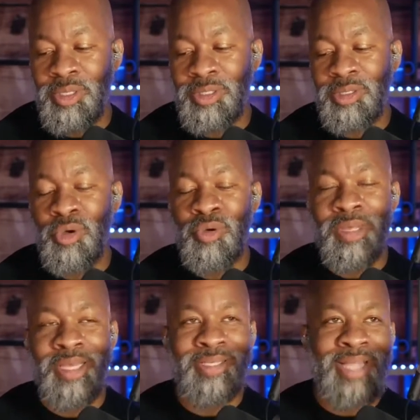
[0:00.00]

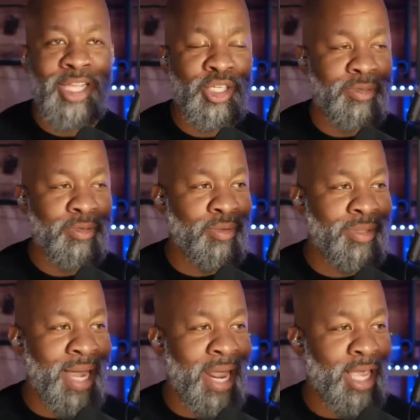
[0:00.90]
So it's not just
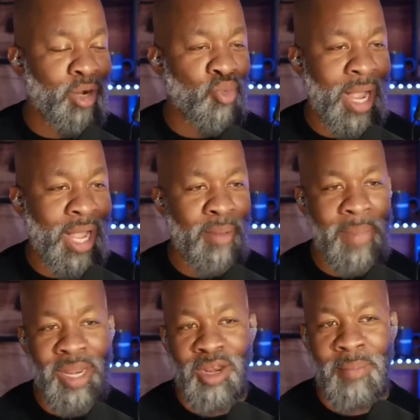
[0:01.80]
that I can
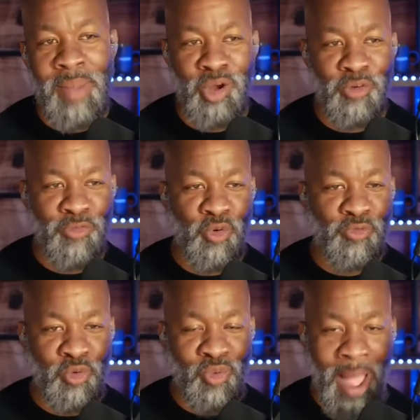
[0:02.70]
recommend a
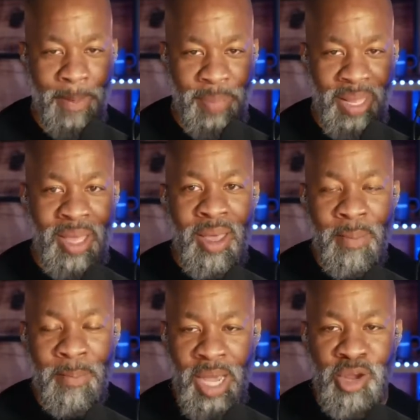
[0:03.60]
microphone for rapping.
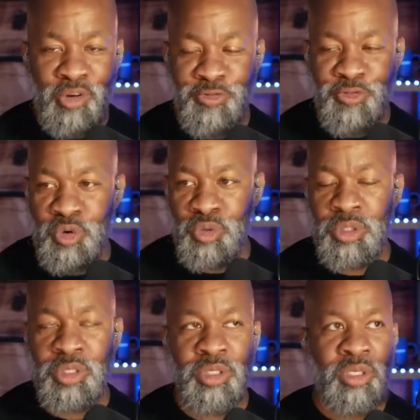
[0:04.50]

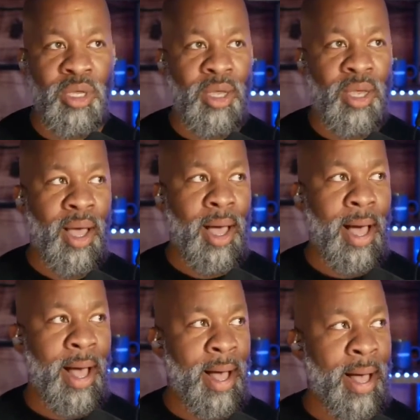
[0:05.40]
Microphones,
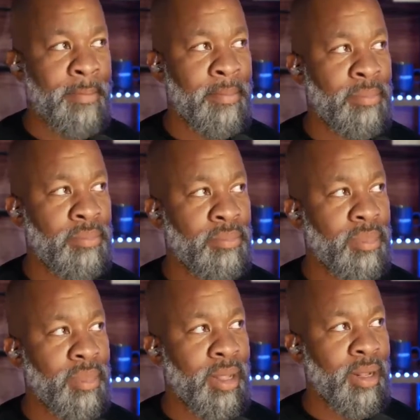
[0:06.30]

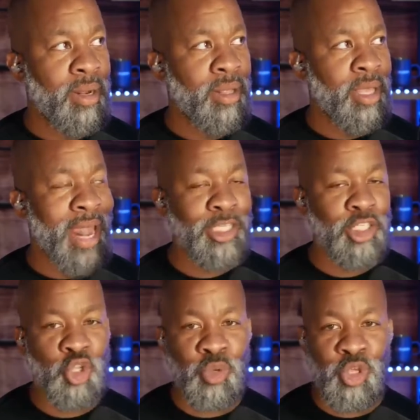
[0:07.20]
it
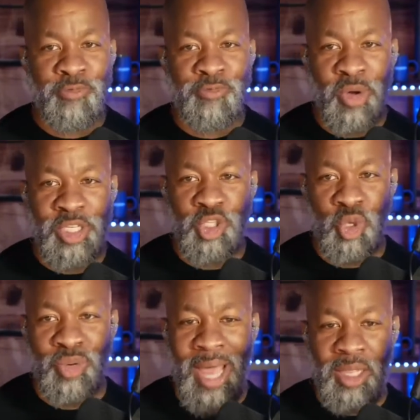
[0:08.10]
has to do with your
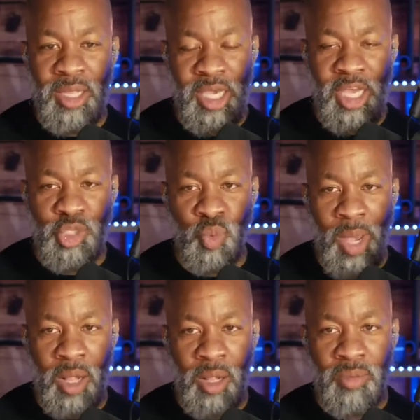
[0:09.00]
voice tonality
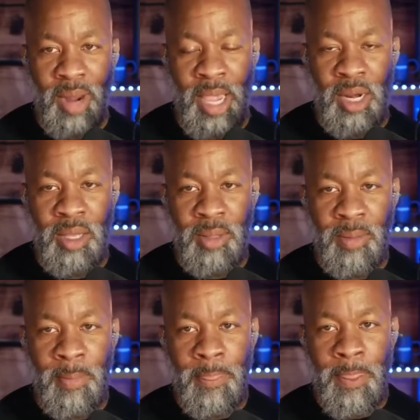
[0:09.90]
as well, right?
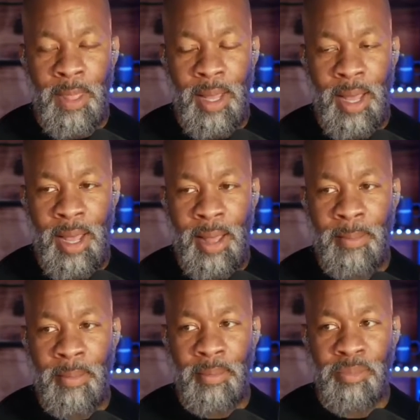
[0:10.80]

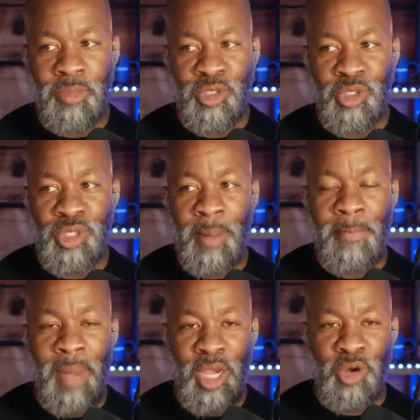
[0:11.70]
There's
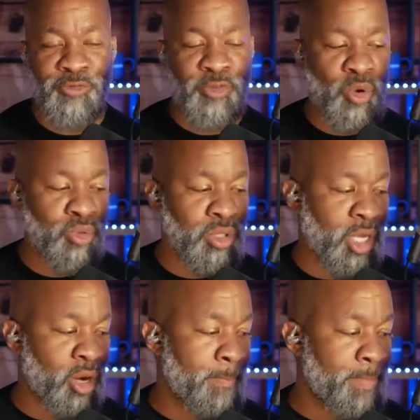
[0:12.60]
some
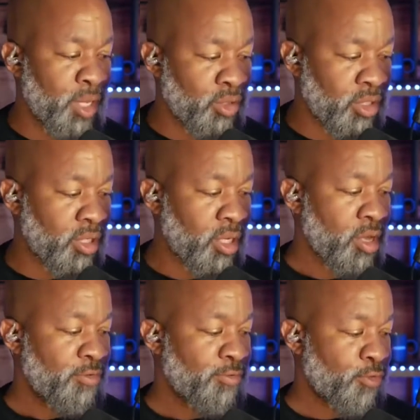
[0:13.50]
microphones that are
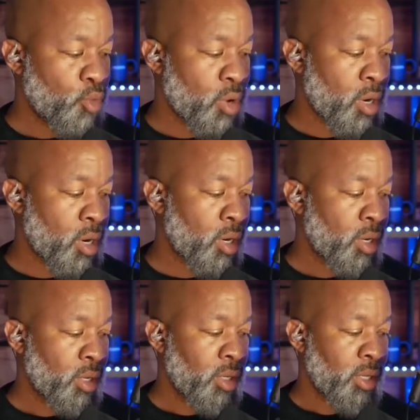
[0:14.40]
built
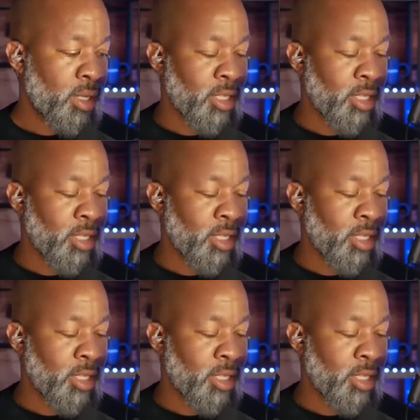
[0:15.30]
for